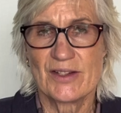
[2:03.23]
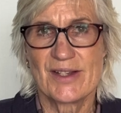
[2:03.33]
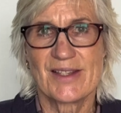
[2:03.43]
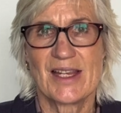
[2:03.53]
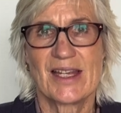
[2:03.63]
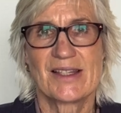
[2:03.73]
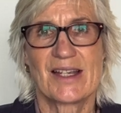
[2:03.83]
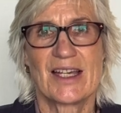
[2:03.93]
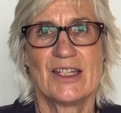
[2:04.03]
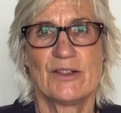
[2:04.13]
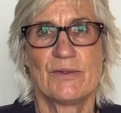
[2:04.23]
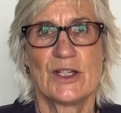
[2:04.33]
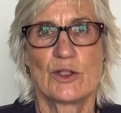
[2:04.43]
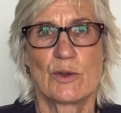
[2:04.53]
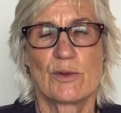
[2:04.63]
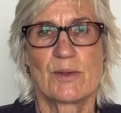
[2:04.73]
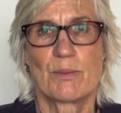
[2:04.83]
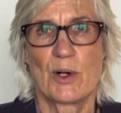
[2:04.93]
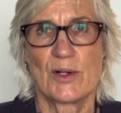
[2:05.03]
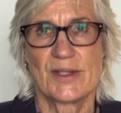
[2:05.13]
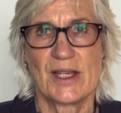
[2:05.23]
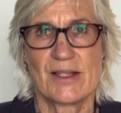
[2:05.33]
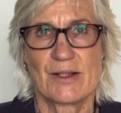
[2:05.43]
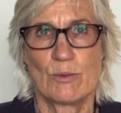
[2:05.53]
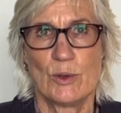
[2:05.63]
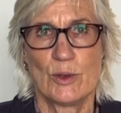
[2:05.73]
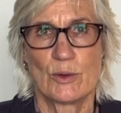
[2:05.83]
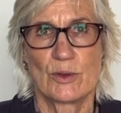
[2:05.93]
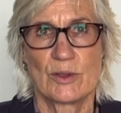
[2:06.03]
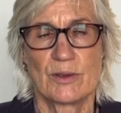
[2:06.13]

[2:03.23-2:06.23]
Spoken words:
dyslexic individuals process the world.